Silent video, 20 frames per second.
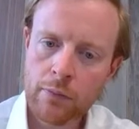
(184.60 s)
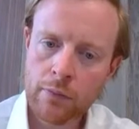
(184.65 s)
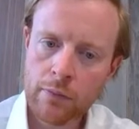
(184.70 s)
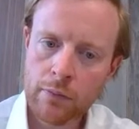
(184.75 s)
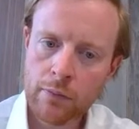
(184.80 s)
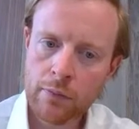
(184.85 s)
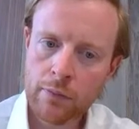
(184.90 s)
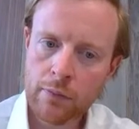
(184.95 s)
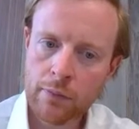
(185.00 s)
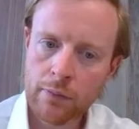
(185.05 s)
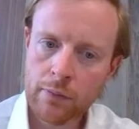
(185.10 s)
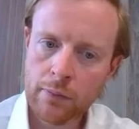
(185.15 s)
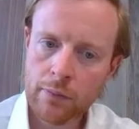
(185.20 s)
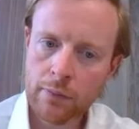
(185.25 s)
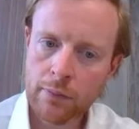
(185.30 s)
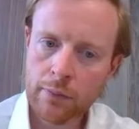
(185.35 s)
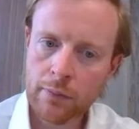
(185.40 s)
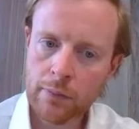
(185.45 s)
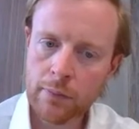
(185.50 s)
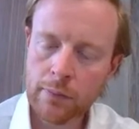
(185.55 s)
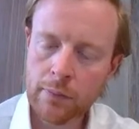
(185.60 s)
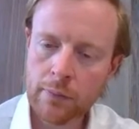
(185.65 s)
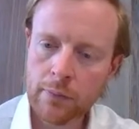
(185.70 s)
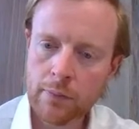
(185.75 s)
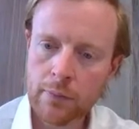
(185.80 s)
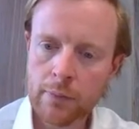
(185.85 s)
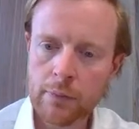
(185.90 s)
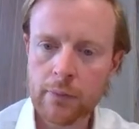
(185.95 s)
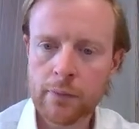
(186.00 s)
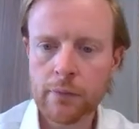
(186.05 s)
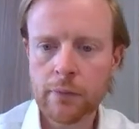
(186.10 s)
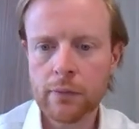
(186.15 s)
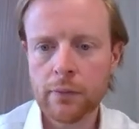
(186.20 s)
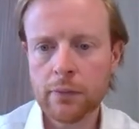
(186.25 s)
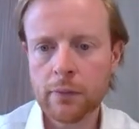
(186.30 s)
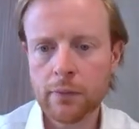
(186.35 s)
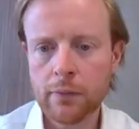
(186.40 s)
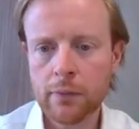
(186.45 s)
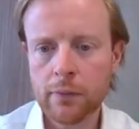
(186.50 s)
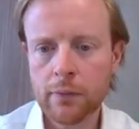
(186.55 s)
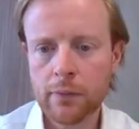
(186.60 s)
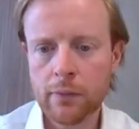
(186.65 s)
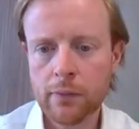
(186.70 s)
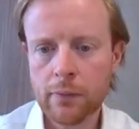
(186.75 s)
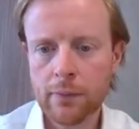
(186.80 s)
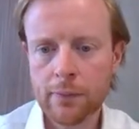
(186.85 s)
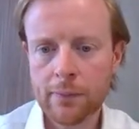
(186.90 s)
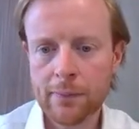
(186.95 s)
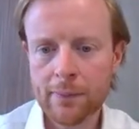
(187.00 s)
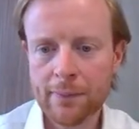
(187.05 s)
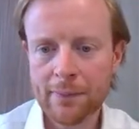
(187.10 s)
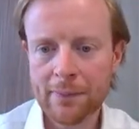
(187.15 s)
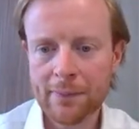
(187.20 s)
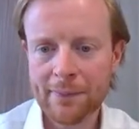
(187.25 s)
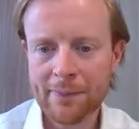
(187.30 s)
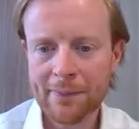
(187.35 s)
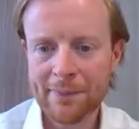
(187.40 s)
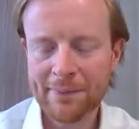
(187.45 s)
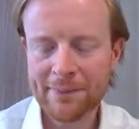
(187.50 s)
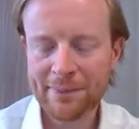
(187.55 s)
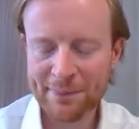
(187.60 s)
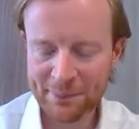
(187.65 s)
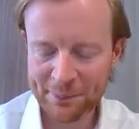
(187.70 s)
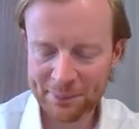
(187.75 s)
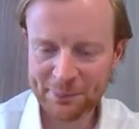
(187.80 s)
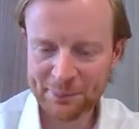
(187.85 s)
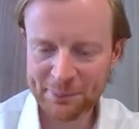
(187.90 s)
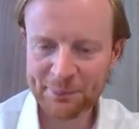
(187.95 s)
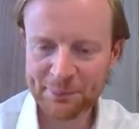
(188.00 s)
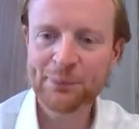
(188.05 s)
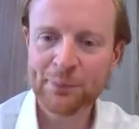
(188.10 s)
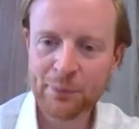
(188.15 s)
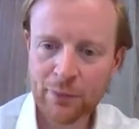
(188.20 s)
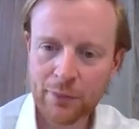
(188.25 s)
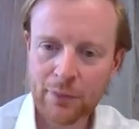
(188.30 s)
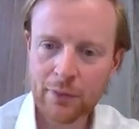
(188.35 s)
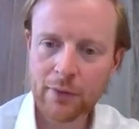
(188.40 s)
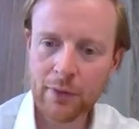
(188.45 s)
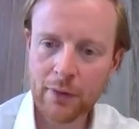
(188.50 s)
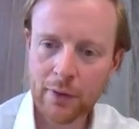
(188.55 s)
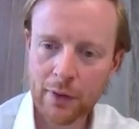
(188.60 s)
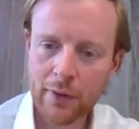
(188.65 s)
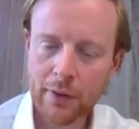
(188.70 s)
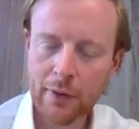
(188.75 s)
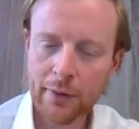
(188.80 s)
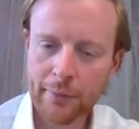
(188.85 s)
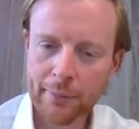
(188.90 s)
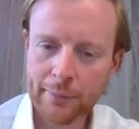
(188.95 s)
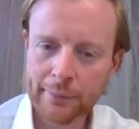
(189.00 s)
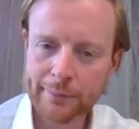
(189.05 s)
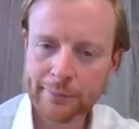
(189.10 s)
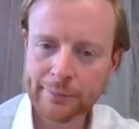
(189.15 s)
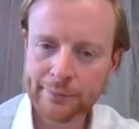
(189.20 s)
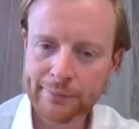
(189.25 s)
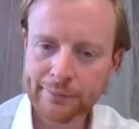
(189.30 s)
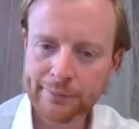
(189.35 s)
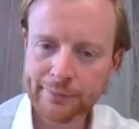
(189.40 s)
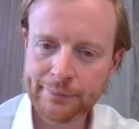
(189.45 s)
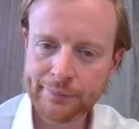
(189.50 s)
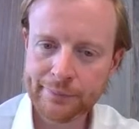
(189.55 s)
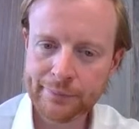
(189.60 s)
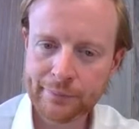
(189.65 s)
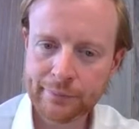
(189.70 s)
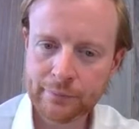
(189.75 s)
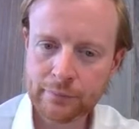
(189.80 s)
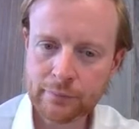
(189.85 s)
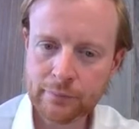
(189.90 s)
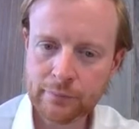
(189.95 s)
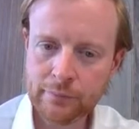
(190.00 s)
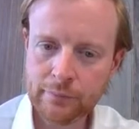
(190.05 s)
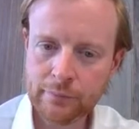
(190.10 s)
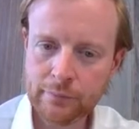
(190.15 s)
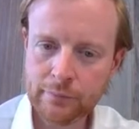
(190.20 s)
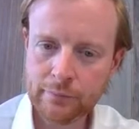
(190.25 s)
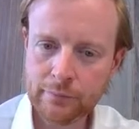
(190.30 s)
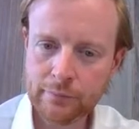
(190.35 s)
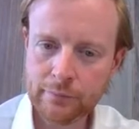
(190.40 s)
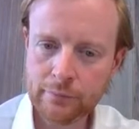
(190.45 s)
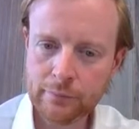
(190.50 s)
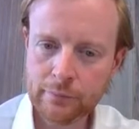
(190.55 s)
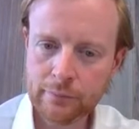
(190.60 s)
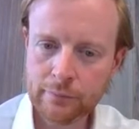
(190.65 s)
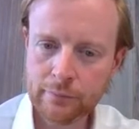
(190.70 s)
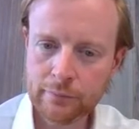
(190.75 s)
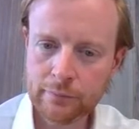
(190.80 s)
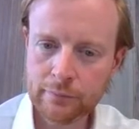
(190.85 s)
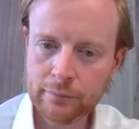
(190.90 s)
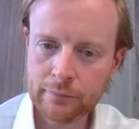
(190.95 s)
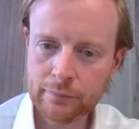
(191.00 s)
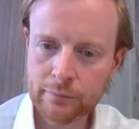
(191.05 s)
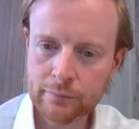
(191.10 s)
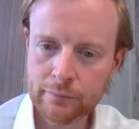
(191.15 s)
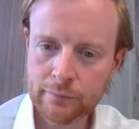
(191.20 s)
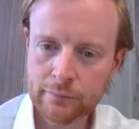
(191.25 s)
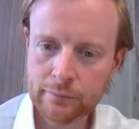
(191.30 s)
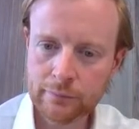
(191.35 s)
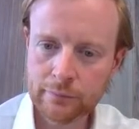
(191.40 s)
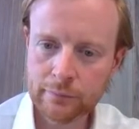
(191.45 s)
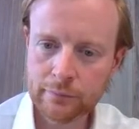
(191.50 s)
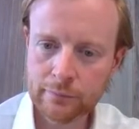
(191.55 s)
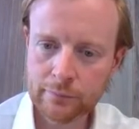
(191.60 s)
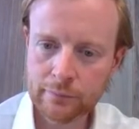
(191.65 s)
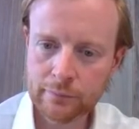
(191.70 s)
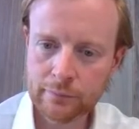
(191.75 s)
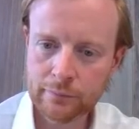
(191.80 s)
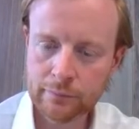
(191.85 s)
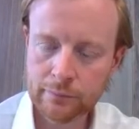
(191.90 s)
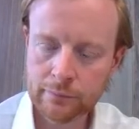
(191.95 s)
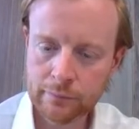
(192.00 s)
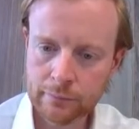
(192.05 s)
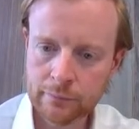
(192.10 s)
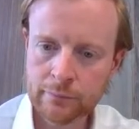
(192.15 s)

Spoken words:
(silent)